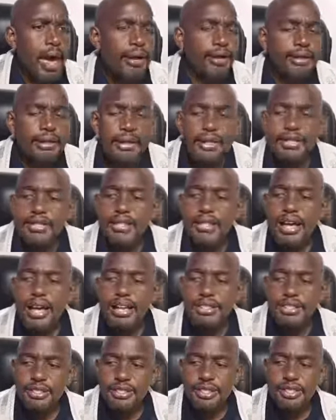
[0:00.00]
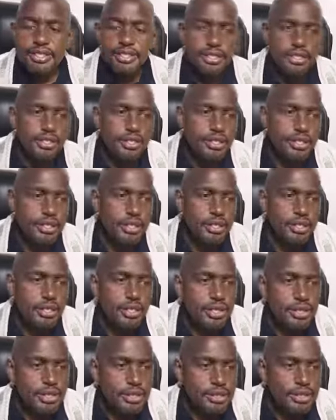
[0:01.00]
Ecclesiastes
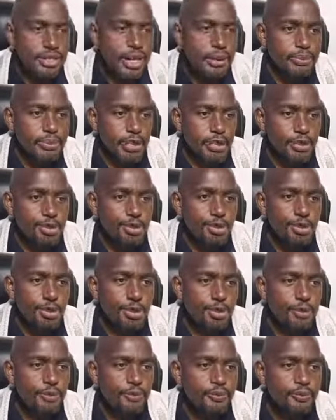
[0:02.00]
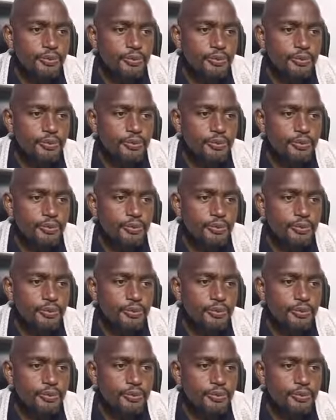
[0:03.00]
chapter 2.